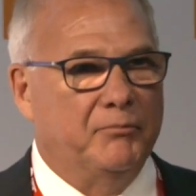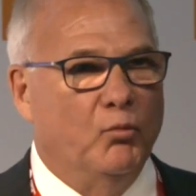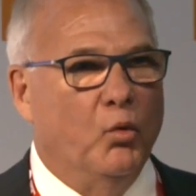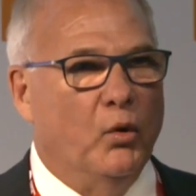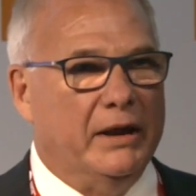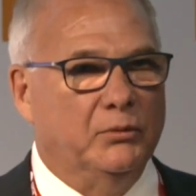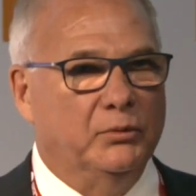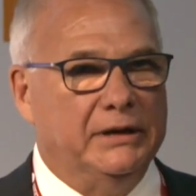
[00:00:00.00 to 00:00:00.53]

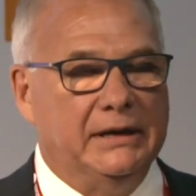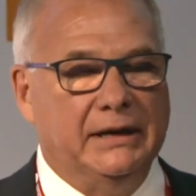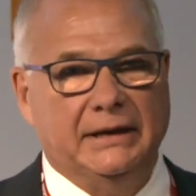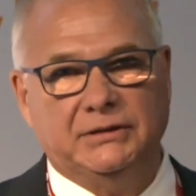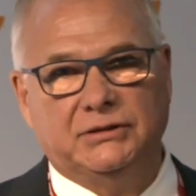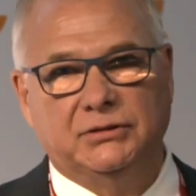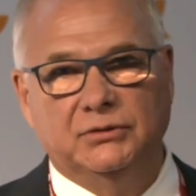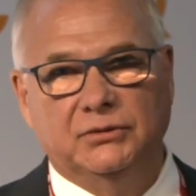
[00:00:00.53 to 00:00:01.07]
when we
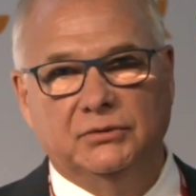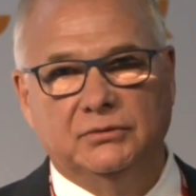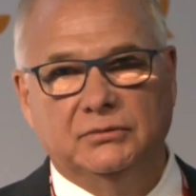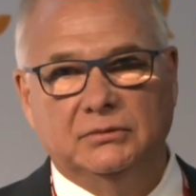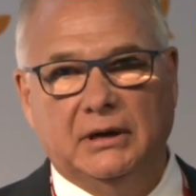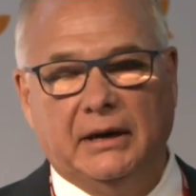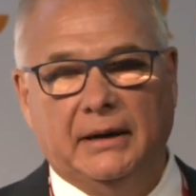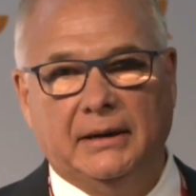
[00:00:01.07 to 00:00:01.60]
get to
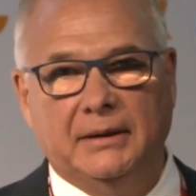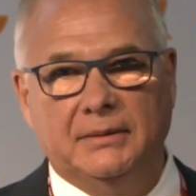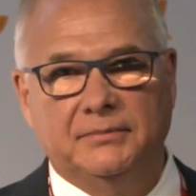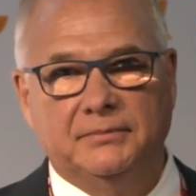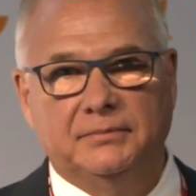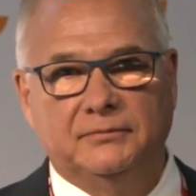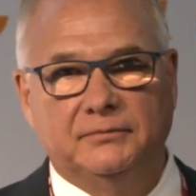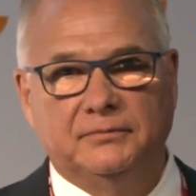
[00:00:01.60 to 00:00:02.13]

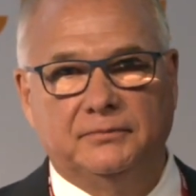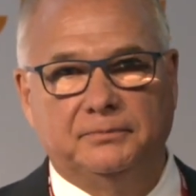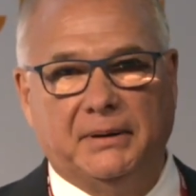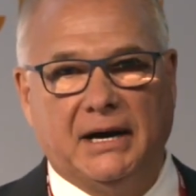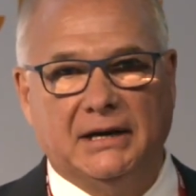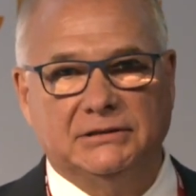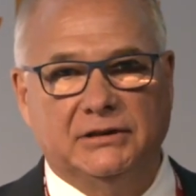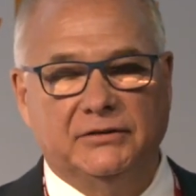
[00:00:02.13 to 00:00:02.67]

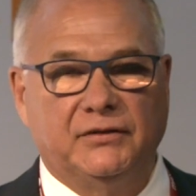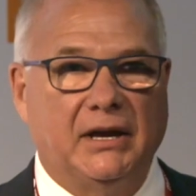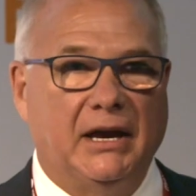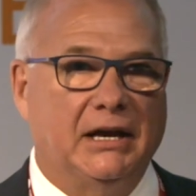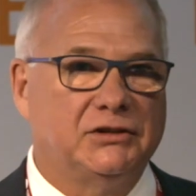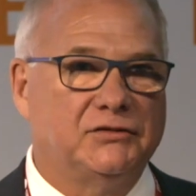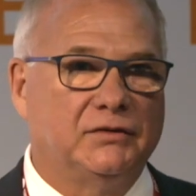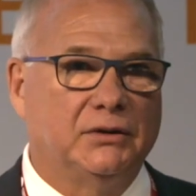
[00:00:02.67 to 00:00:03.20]
positive
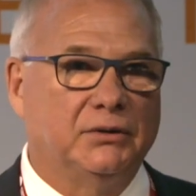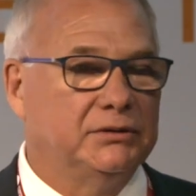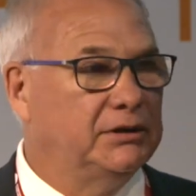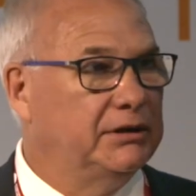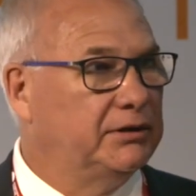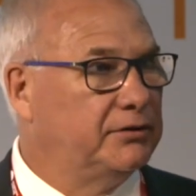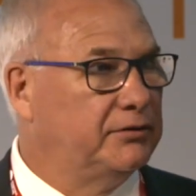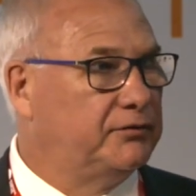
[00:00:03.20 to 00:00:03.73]
cash flow at the
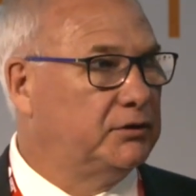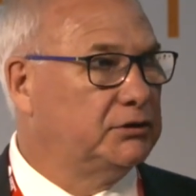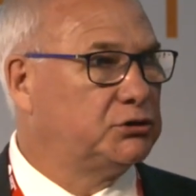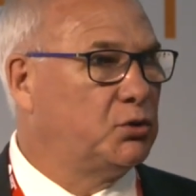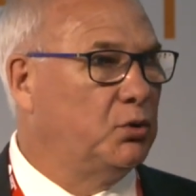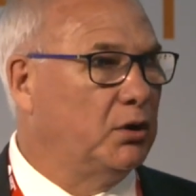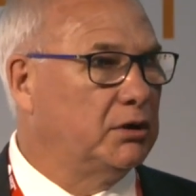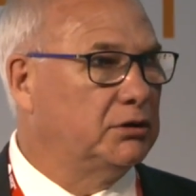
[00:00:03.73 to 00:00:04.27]
end of the
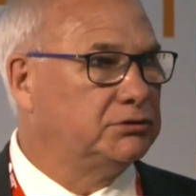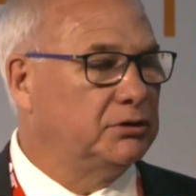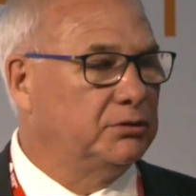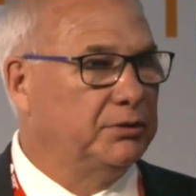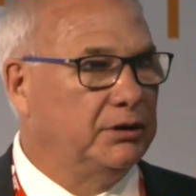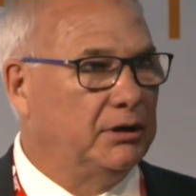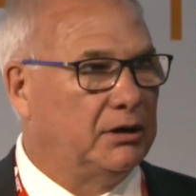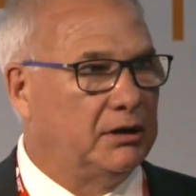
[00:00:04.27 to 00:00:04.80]
first quarter. So
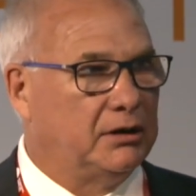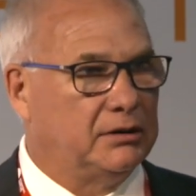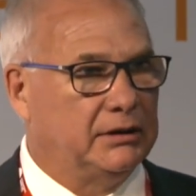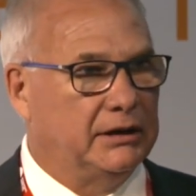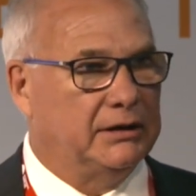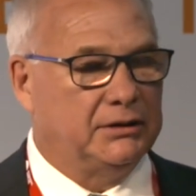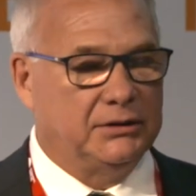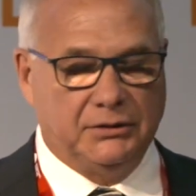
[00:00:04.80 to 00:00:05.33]
we are
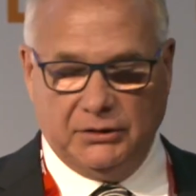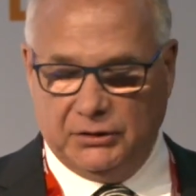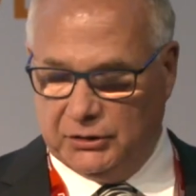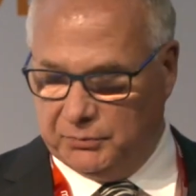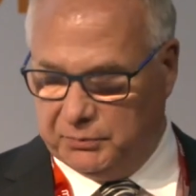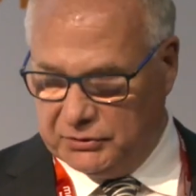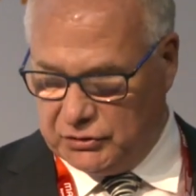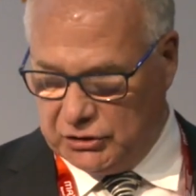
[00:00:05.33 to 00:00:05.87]
in a
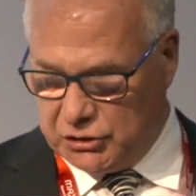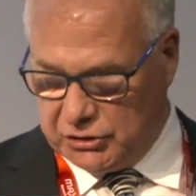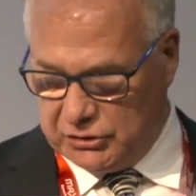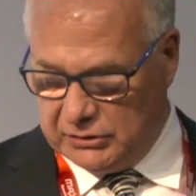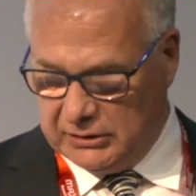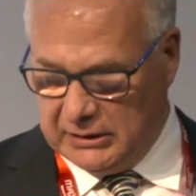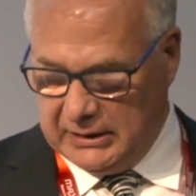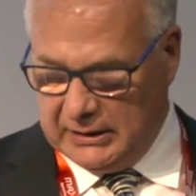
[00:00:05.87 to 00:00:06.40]
good
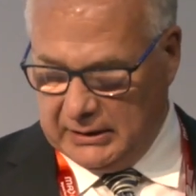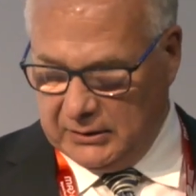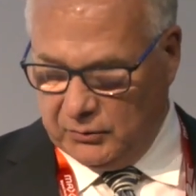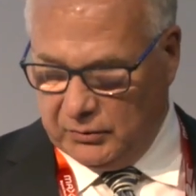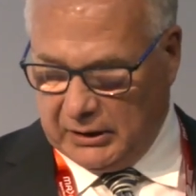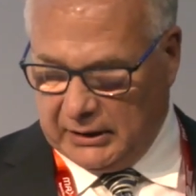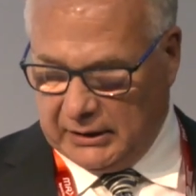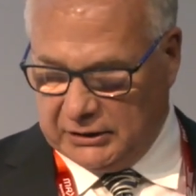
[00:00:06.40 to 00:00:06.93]
position.
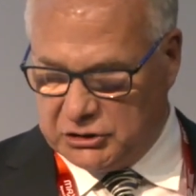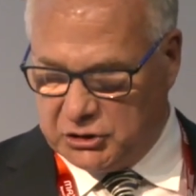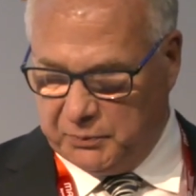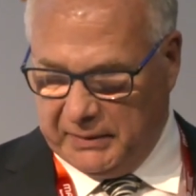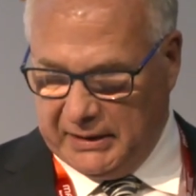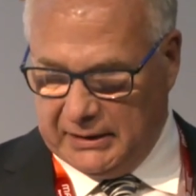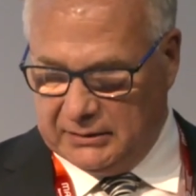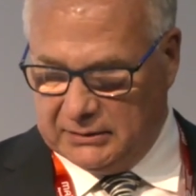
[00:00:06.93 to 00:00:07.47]
Our
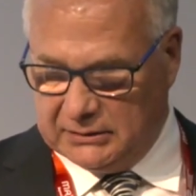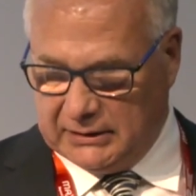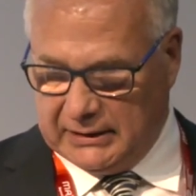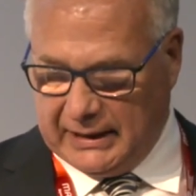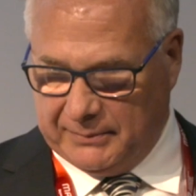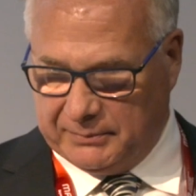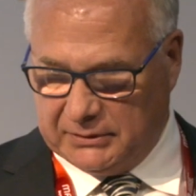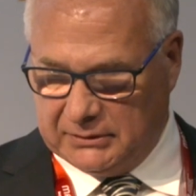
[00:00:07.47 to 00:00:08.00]
spend on
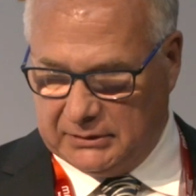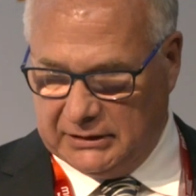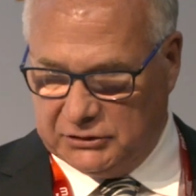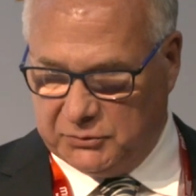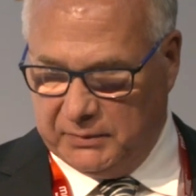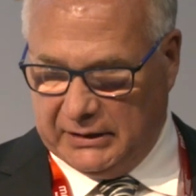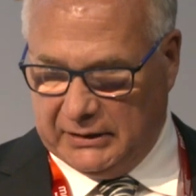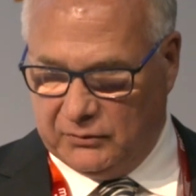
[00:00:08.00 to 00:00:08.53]
capital has
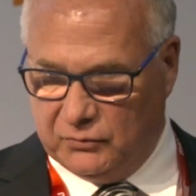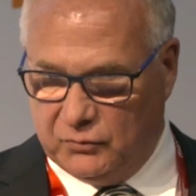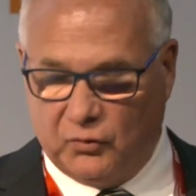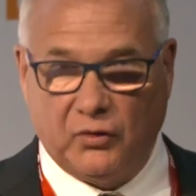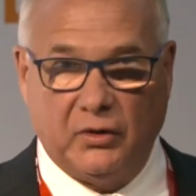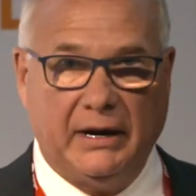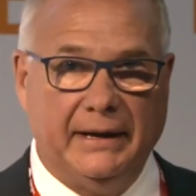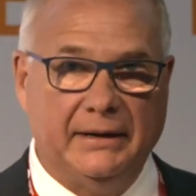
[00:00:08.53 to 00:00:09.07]
been
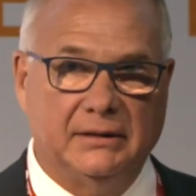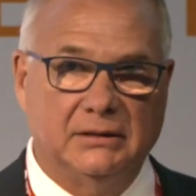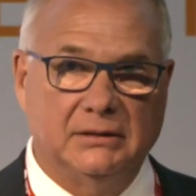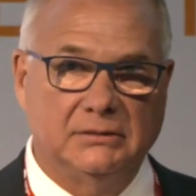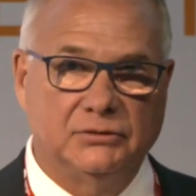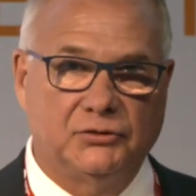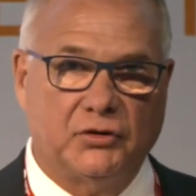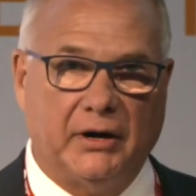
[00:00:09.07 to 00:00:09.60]
right
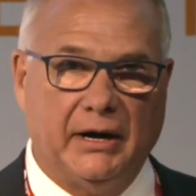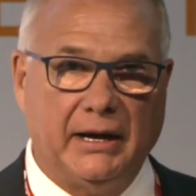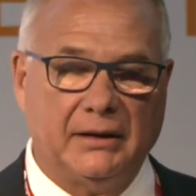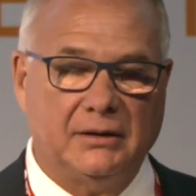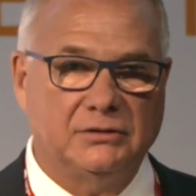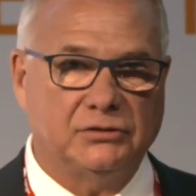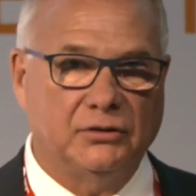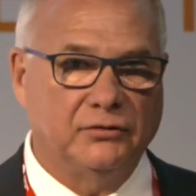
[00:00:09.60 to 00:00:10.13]
on track
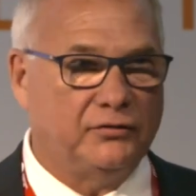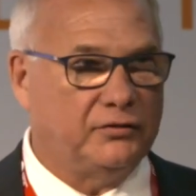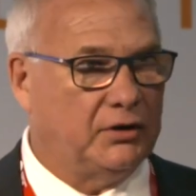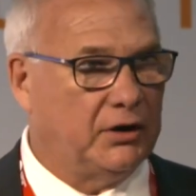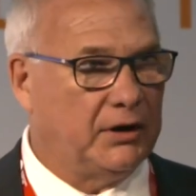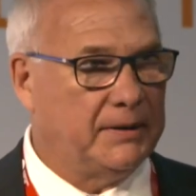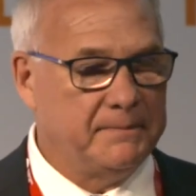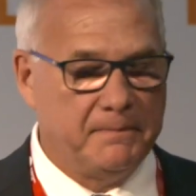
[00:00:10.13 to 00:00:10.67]
so
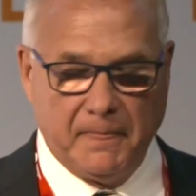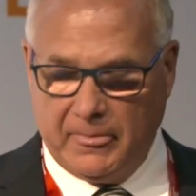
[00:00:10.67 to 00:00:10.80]
far.